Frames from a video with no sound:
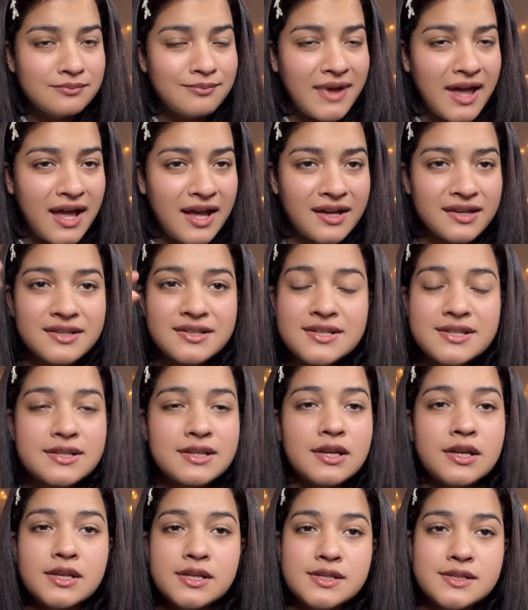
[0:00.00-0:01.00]
bangs
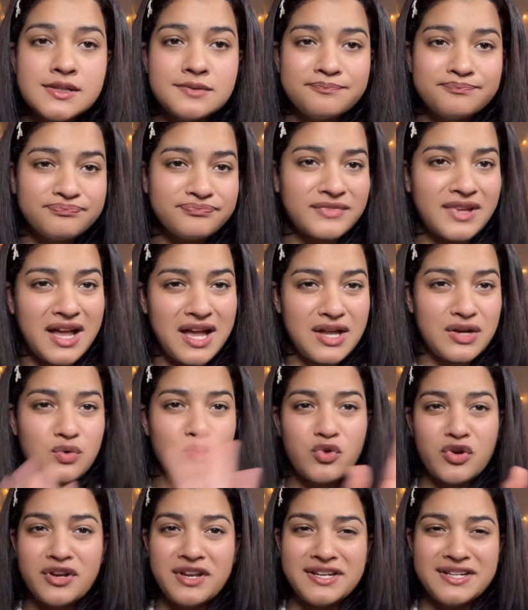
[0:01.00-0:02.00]
because I
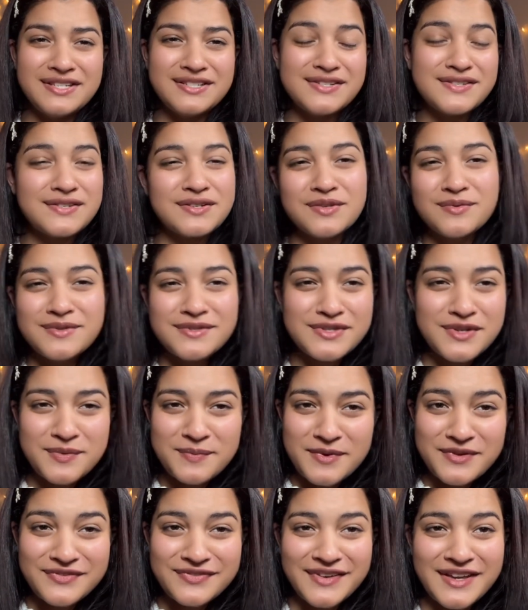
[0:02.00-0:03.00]
don't want any disturbance on
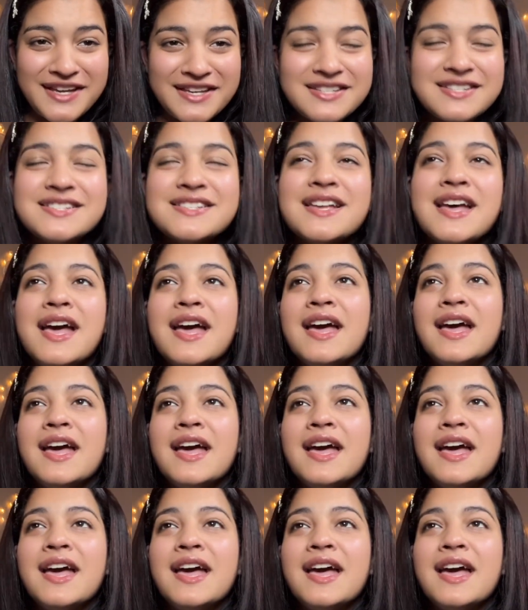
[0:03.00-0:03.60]
my face.